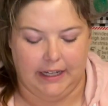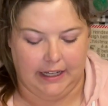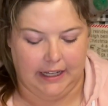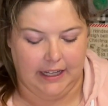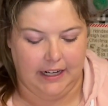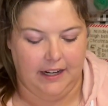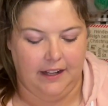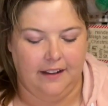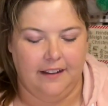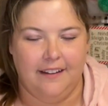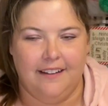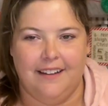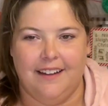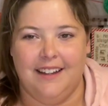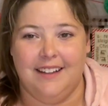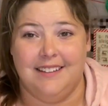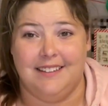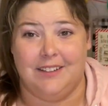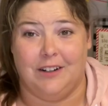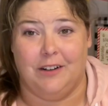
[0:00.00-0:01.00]
get a
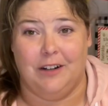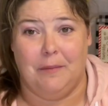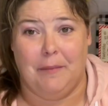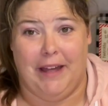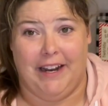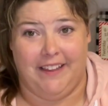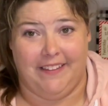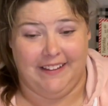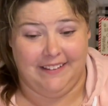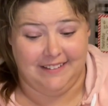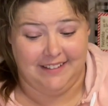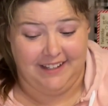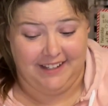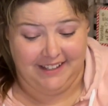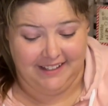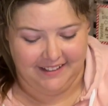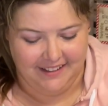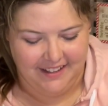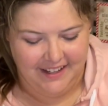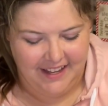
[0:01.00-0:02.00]
certain amount of these
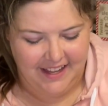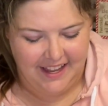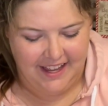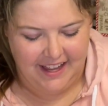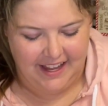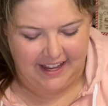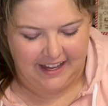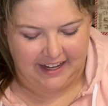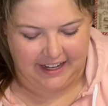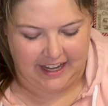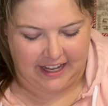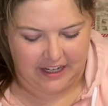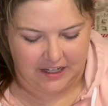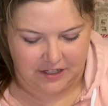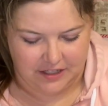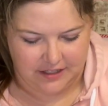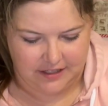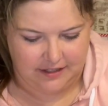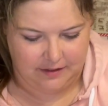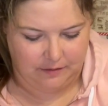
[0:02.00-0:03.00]
done. And I kind of
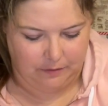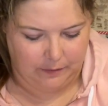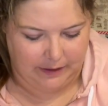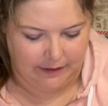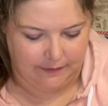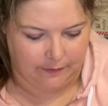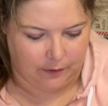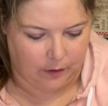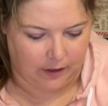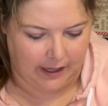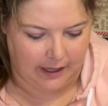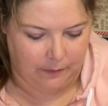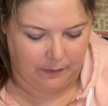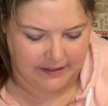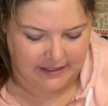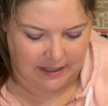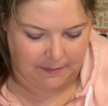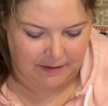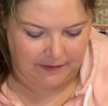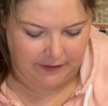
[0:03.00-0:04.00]
just went for it with
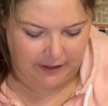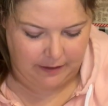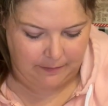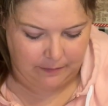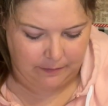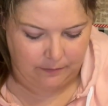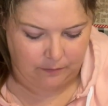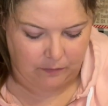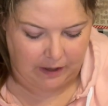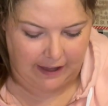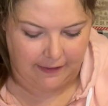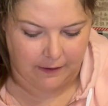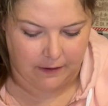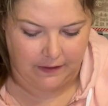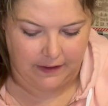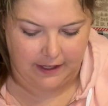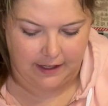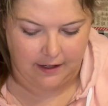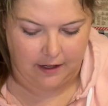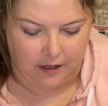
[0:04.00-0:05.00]
some of them rather
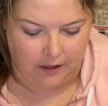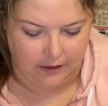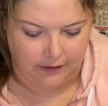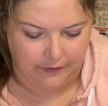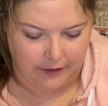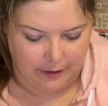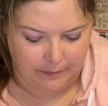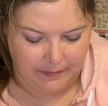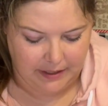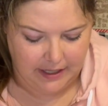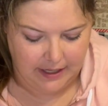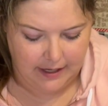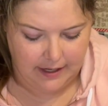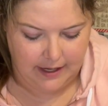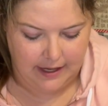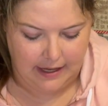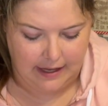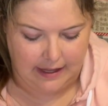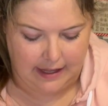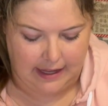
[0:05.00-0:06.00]
than all of them.
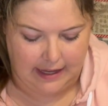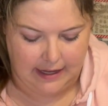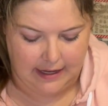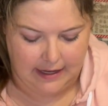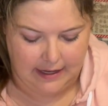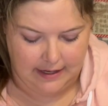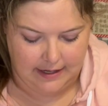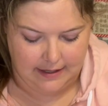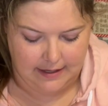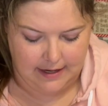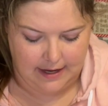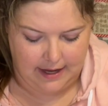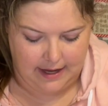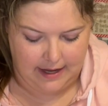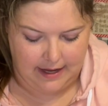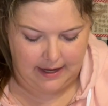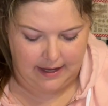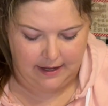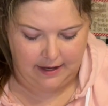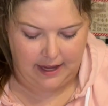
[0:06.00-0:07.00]
And
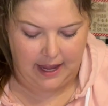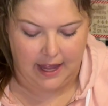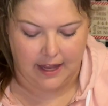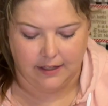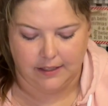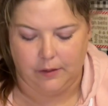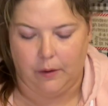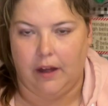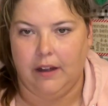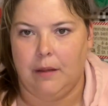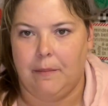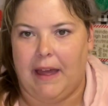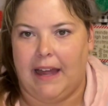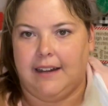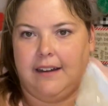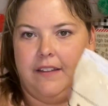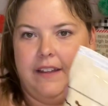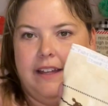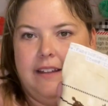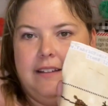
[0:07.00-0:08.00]
uh, yeah, so I'll get back to
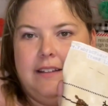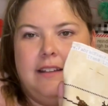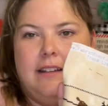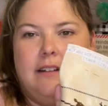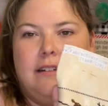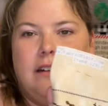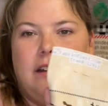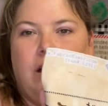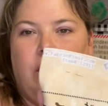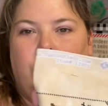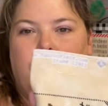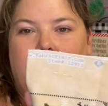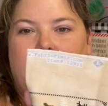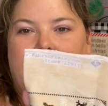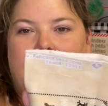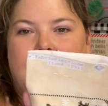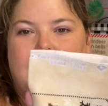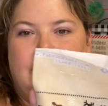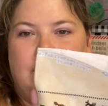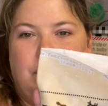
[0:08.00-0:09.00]
this and hopefully
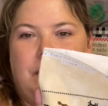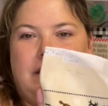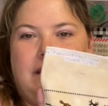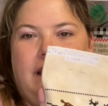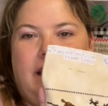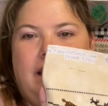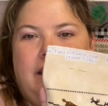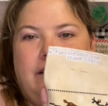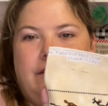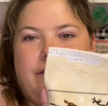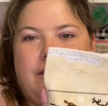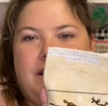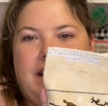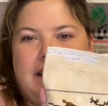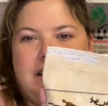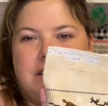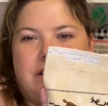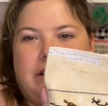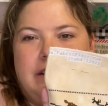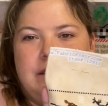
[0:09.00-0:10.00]
get this one done for
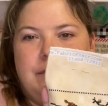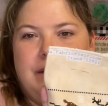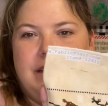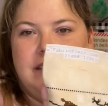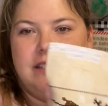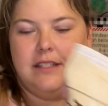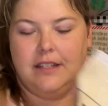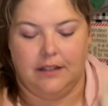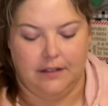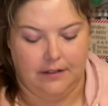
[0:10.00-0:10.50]
next Christmas.